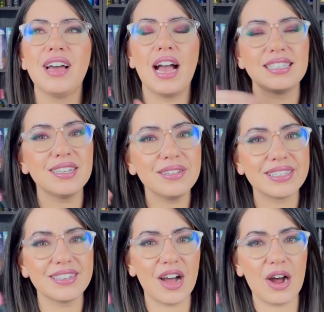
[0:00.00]
I still
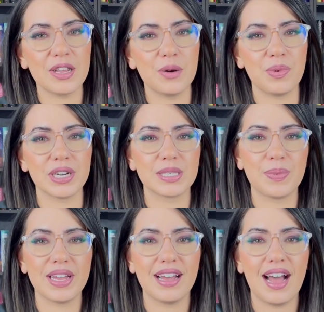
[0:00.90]
listen to audiobooks, but